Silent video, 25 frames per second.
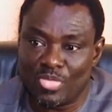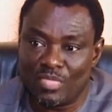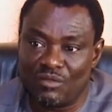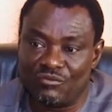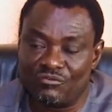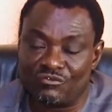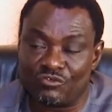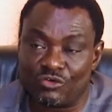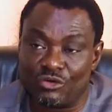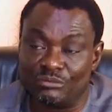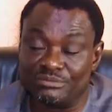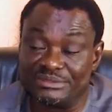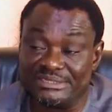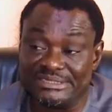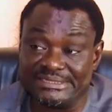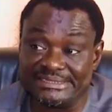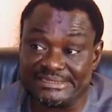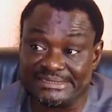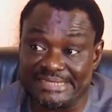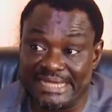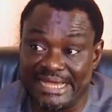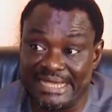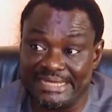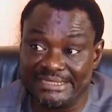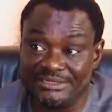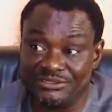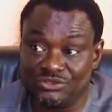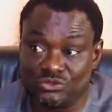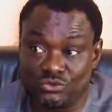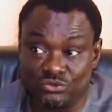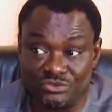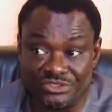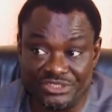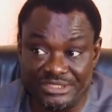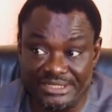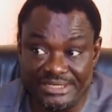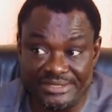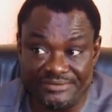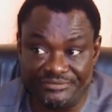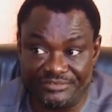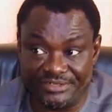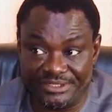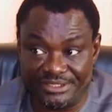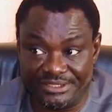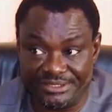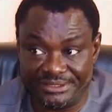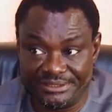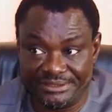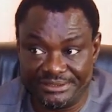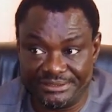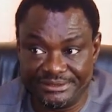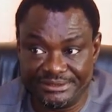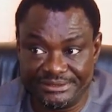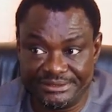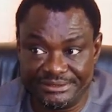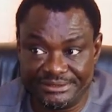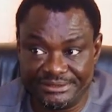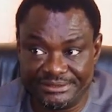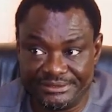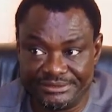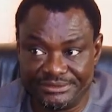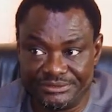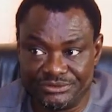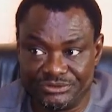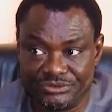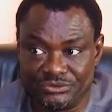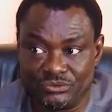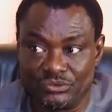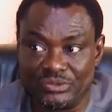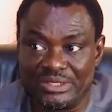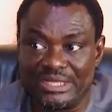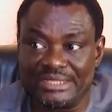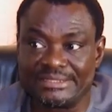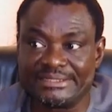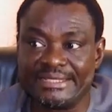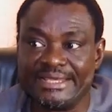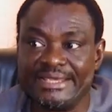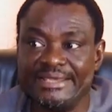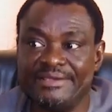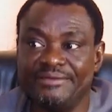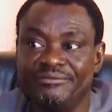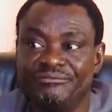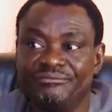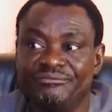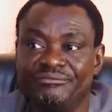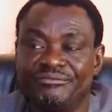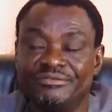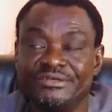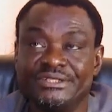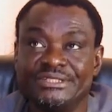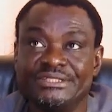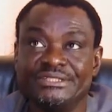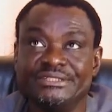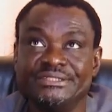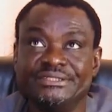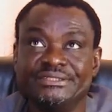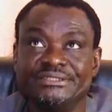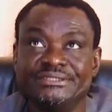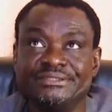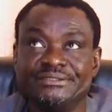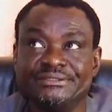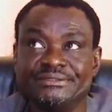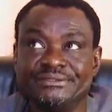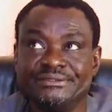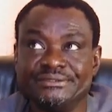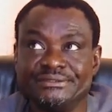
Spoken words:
from design to delivery, so that every